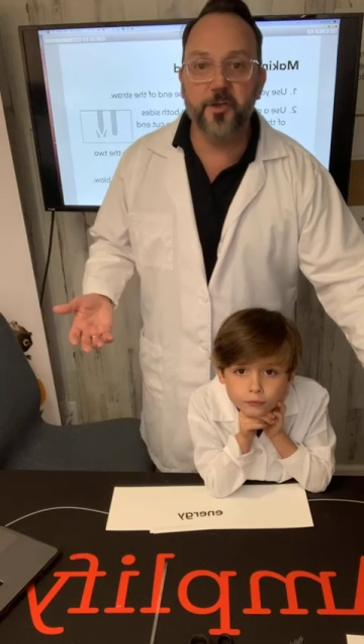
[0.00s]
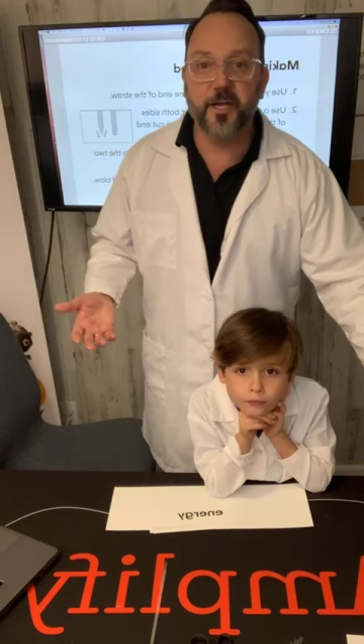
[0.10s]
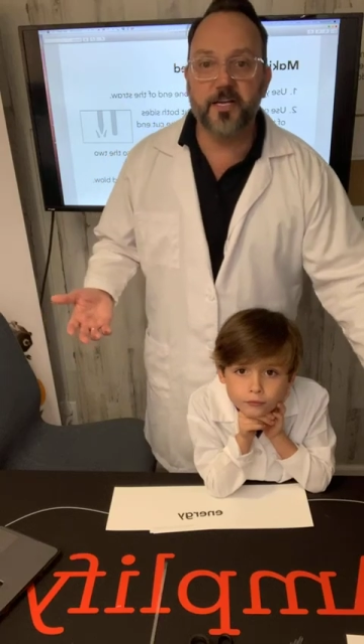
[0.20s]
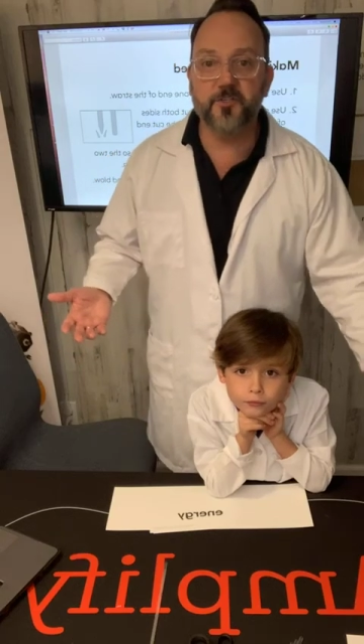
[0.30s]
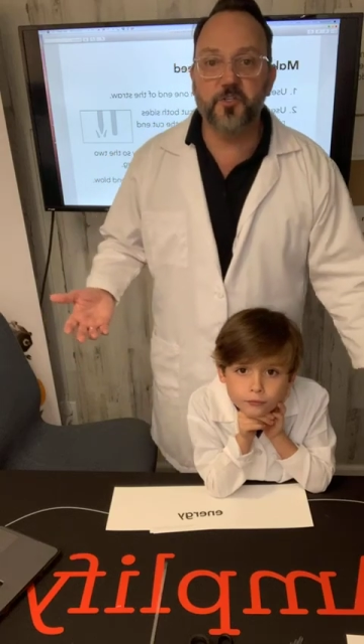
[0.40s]
you
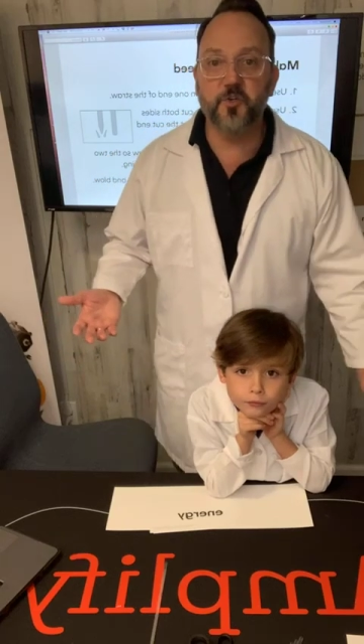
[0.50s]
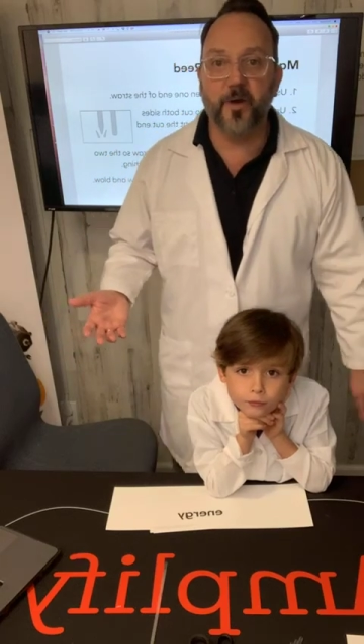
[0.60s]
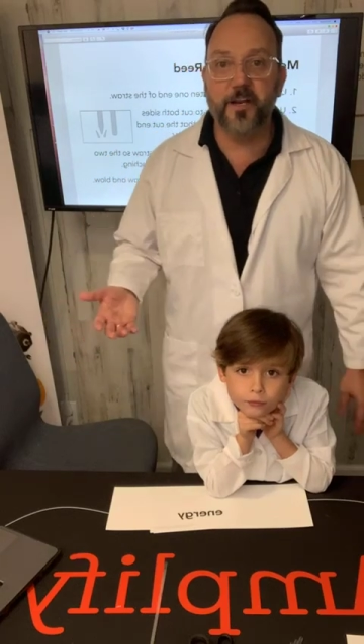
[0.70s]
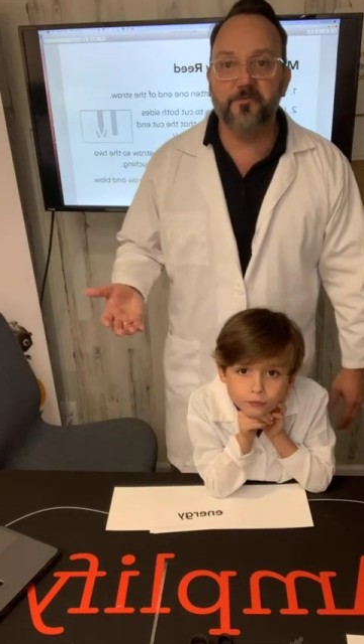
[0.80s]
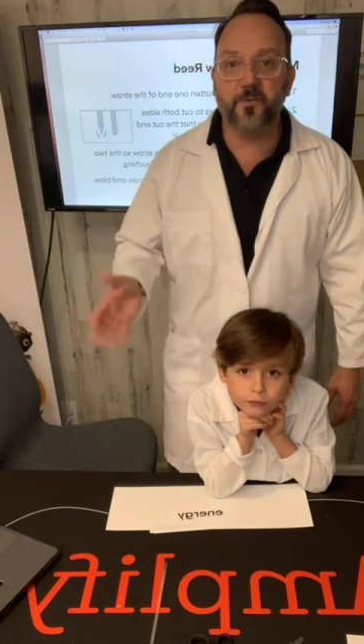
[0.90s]
guys are
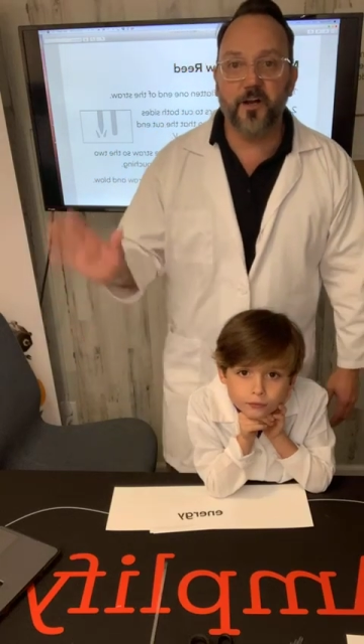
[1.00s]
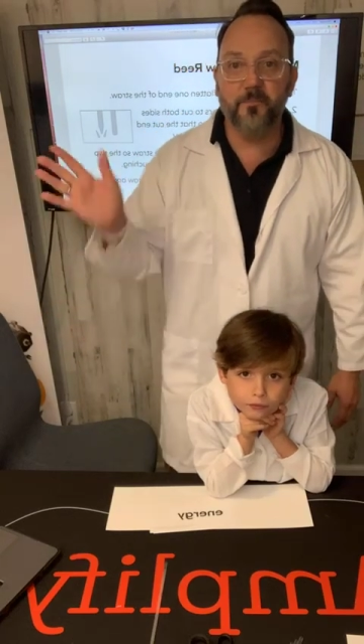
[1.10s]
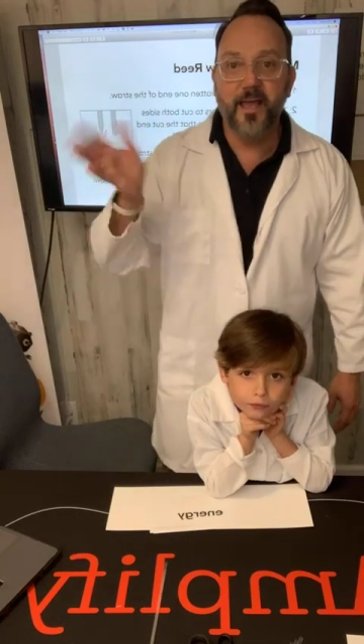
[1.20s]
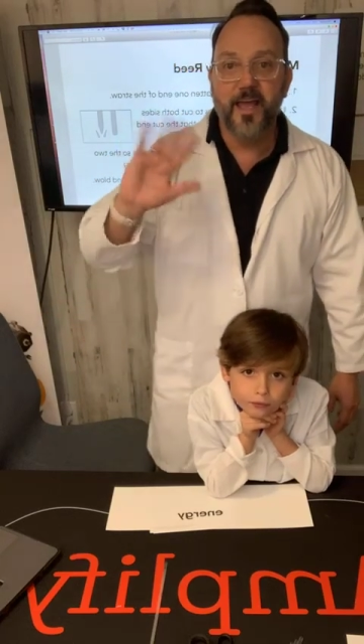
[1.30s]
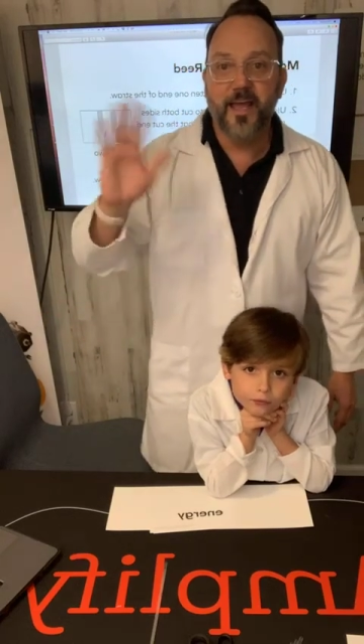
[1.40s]
joining
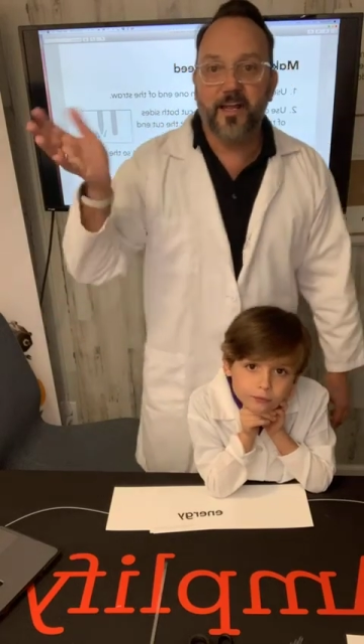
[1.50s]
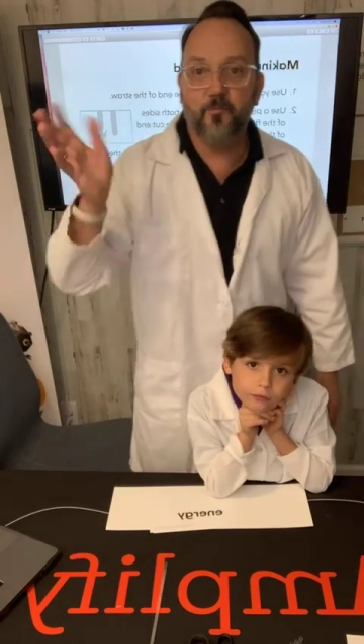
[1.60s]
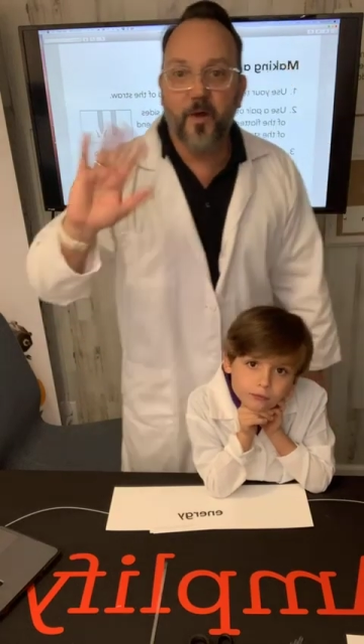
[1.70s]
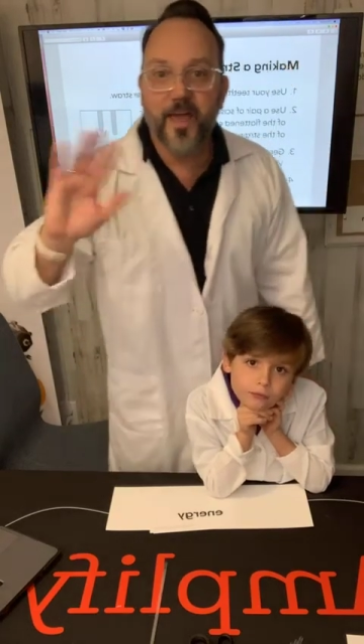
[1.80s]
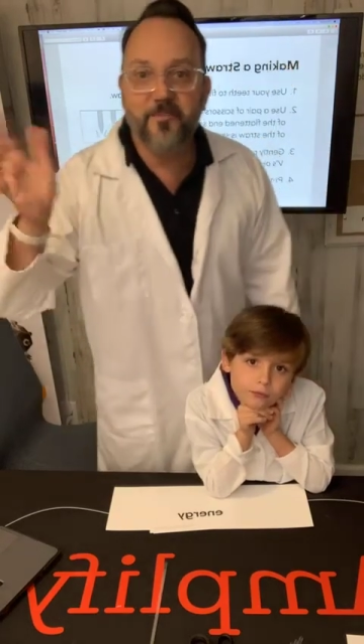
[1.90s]
from
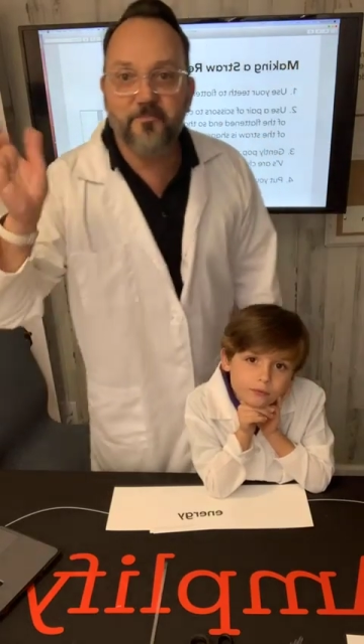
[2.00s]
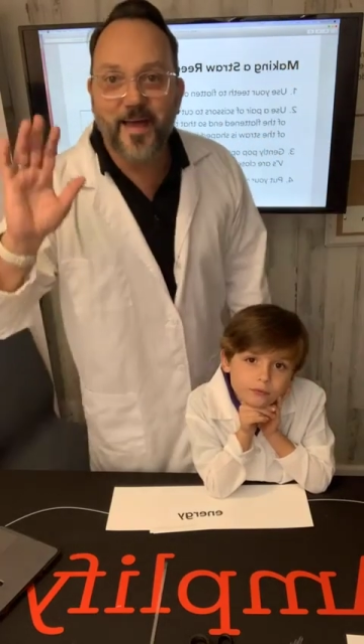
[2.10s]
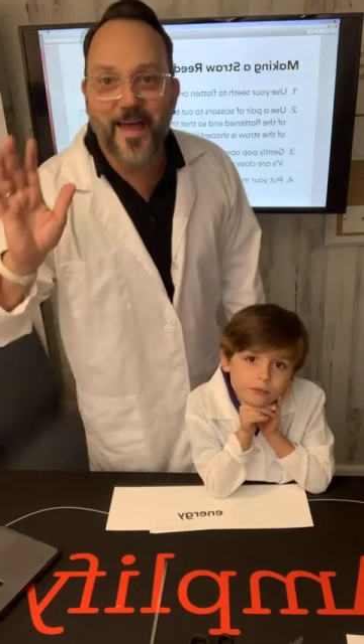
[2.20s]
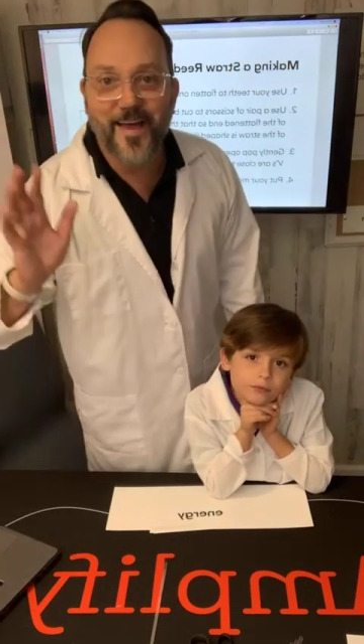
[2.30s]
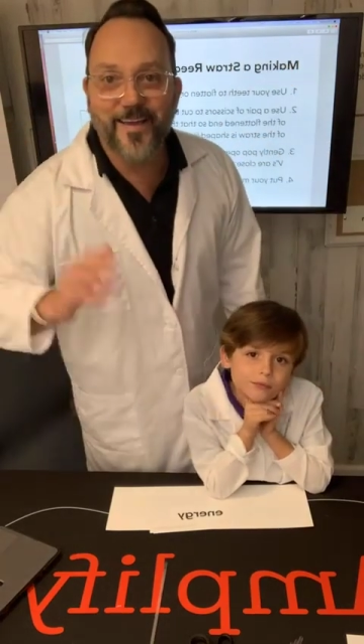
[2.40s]
and wave
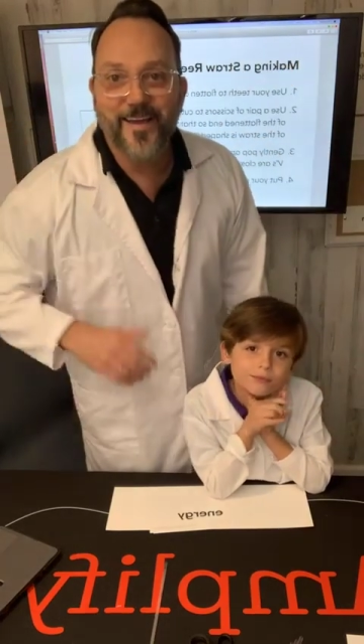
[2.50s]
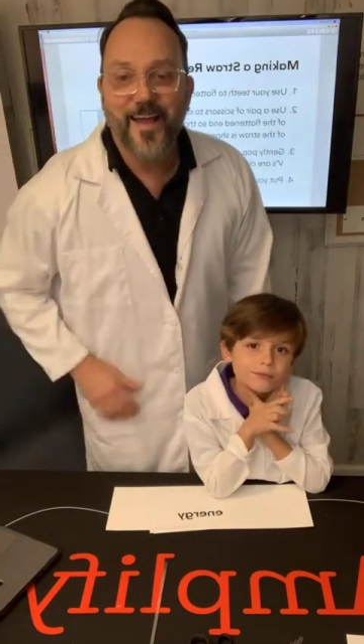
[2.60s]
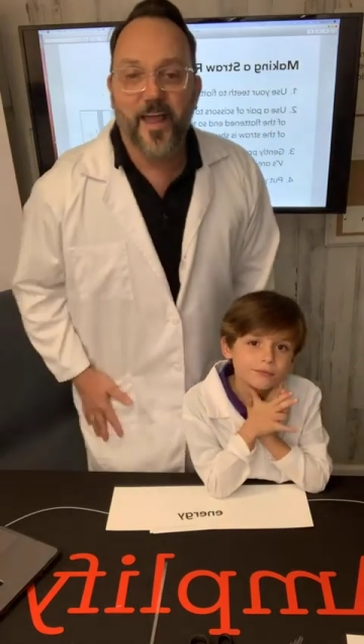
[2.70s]
back.